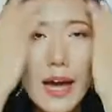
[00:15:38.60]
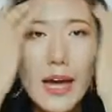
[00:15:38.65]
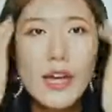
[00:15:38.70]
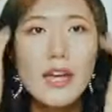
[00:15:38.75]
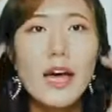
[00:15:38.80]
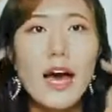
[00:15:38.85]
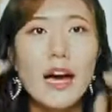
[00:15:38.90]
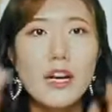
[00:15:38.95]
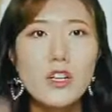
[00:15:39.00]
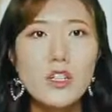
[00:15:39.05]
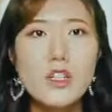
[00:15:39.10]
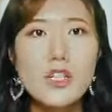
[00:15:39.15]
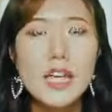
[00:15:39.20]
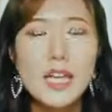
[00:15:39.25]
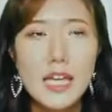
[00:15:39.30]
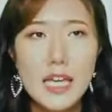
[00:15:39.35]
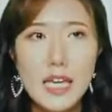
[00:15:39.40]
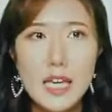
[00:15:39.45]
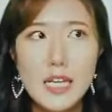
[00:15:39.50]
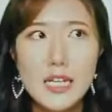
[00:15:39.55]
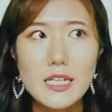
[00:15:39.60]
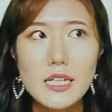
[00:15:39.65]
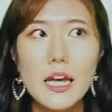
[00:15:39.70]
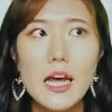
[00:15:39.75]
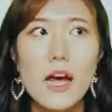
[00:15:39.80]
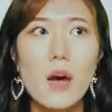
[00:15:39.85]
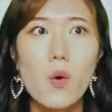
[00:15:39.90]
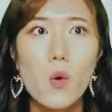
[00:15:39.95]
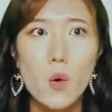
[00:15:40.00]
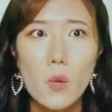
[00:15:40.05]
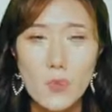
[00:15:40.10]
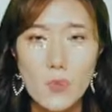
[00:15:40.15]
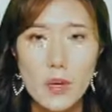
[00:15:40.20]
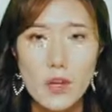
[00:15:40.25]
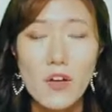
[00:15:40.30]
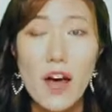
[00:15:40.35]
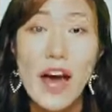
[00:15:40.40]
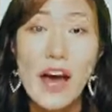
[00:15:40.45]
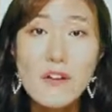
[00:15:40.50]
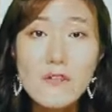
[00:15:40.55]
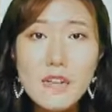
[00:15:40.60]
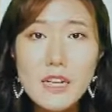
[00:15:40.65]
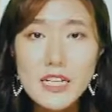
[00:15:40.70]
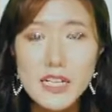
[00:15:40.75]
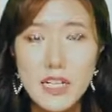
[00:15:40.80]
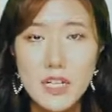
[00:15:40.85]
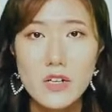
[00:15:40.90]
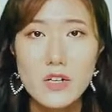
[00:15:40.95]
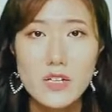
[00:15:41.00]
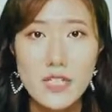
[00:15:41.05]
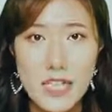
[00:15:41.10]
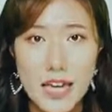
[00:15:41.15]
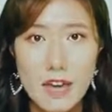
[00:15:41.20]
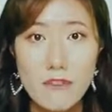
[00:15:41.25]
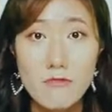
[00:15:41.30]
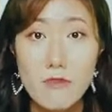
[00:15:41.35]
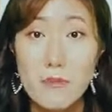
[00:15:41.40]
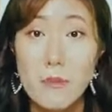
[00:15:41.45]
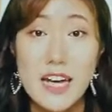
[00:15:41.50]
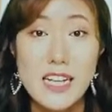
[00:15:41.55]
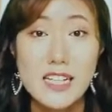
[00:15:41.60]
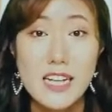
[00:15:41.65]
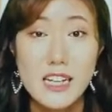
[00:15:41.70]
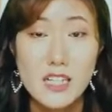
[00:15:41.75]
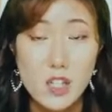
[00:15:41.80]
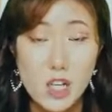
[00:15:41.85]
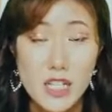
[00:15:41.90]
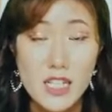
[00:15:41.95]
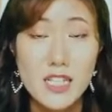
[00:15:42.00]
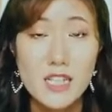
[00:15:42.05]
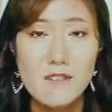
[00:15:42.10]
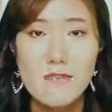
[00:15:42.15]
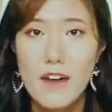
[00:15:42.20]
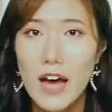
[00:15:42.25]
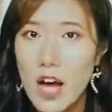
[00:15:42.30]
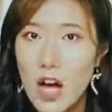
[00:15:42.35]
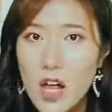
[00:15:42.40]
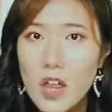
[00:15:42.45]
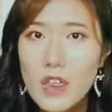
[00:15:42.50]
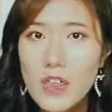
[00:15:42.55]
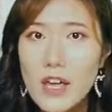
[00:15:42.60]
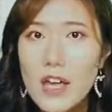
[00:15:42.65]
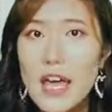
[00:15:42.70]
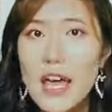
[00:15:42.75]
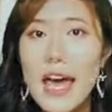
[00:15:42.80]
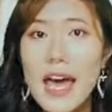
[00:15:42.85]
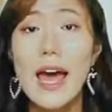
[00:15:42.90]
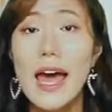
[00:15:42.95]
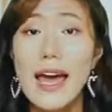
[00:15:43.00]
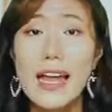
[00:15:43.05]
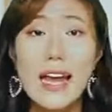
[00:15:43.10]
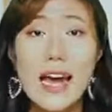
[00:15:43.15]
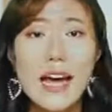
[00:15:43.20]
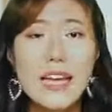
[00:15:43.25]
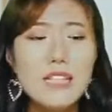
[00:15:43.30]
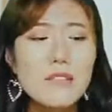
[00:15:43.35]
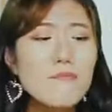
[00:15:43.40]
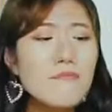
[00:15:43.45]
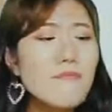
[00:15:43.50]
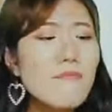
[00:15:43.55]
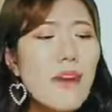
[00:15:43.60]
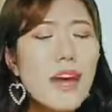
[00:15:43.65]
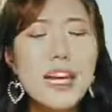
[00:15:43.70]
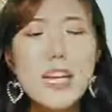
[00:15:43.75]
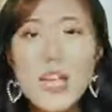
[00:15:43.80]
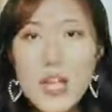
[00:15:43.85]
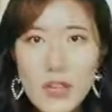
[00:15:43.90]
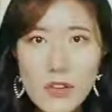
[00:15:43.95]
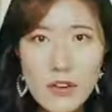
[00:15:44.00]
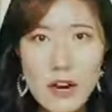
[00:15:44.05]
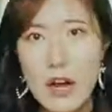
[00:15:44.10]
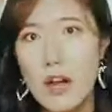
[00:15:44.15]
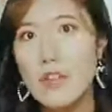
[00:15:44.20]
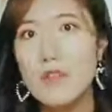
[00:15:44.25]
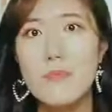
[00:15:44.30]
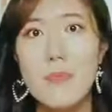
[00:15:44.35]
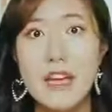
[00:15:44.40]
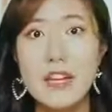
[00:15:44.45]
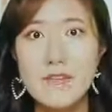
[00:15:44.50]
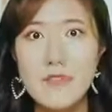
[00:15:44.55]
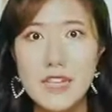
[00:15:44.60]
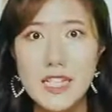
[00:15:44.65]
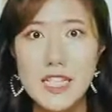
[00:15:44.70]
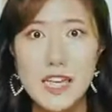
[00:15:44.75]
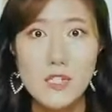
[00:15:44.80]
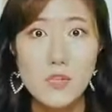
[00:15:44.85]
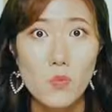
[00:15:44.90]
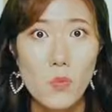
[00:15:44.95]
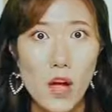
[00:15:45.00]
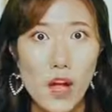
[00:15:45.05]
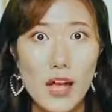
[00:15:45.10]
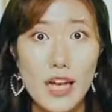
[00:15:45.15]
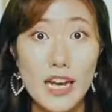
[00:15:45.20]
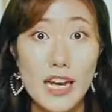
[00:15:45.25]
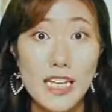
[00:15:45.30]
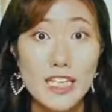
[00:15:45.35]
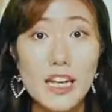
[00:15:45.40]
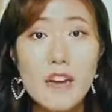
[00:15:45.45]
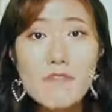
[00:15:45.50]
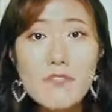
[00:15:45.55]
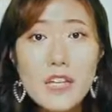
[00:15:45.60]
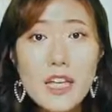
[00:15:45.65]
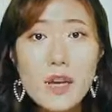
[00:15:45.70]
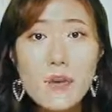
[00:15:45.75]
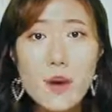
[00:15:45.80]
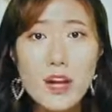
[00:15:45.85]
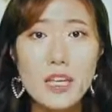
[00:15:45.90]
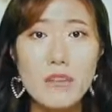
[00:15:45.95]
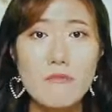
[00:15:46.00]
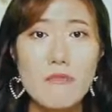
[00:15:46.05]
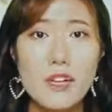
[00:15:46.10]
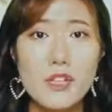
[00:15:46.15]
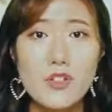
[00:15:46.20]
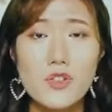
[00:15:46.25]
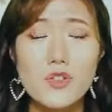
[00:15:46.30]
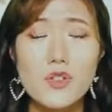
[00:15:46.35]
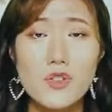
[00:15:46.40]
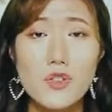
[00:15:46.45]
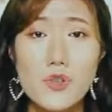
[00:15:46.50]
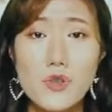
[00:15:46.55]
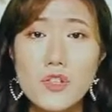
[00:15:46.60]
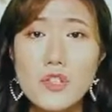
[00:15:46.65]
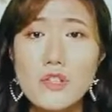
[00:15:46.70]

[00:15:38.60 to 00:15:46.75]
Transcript: I actually eat oatmeal every single day for my digestive health, and it has many other health benefits as well, and I definitely recommend you to